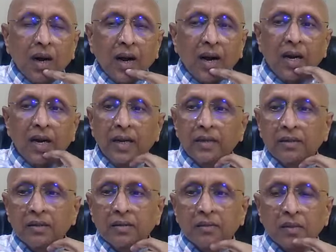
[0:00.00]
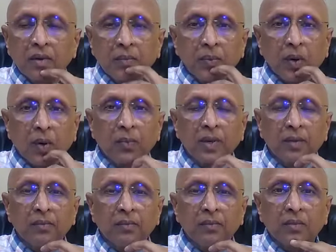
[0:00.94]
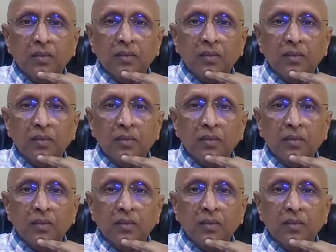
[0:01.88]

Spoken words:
I had a problem.